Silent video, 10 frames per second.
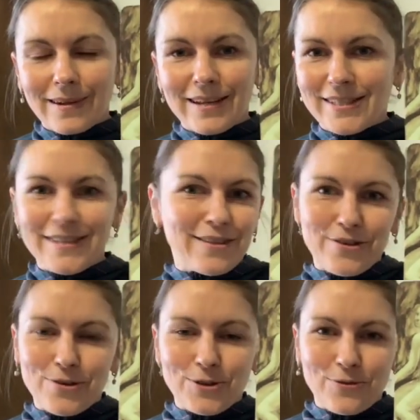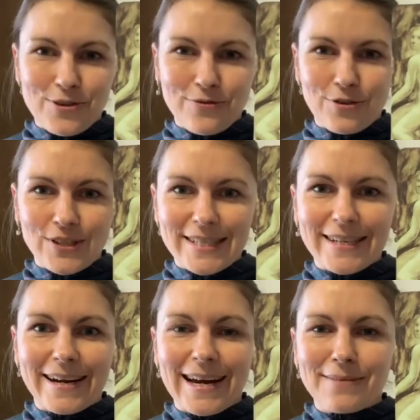I see those for the first
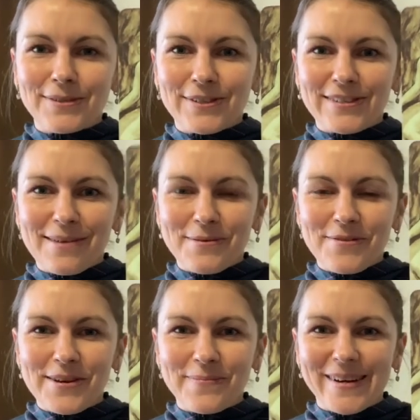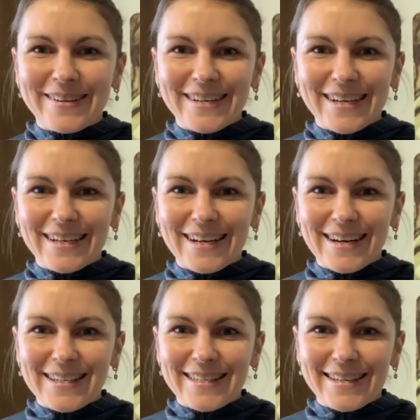time, so some of them I
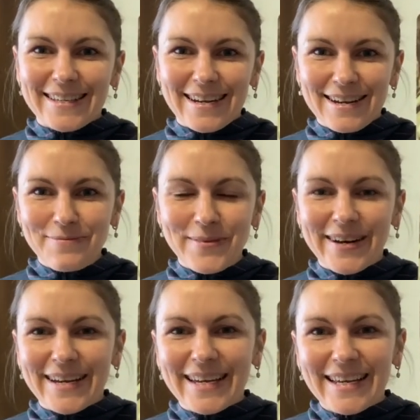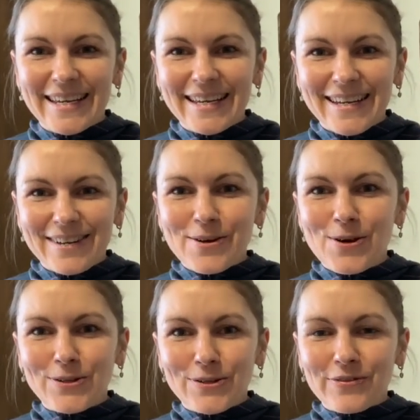recognize, that I have my
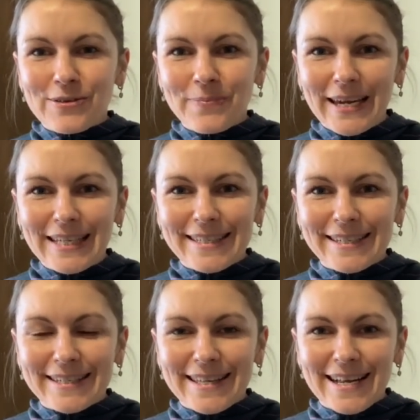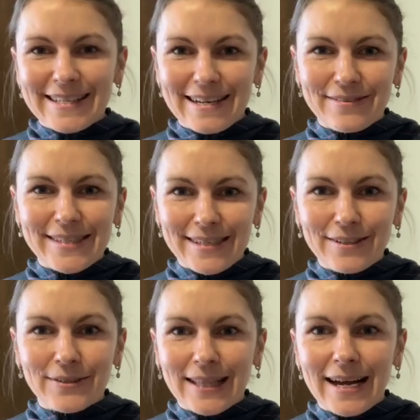notes of the paintings that I've
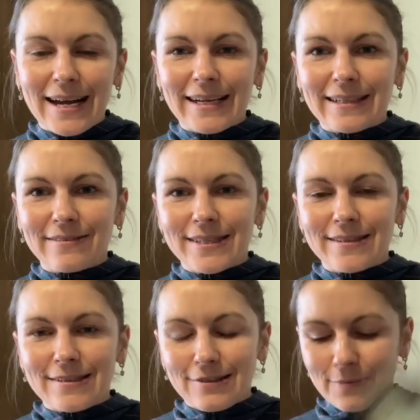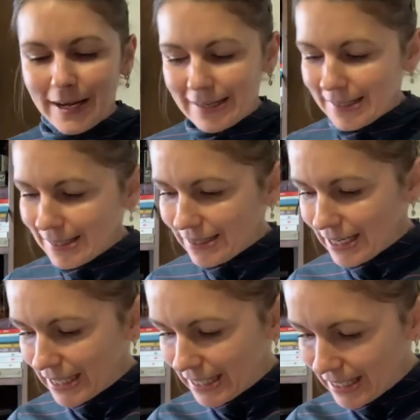seen online, I've seen through my
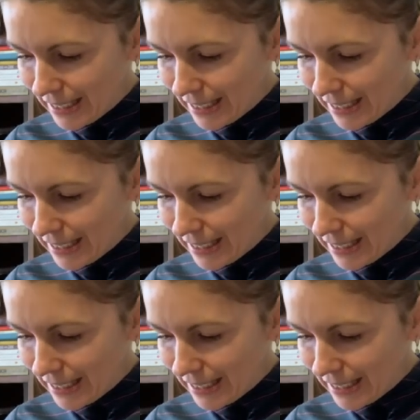research.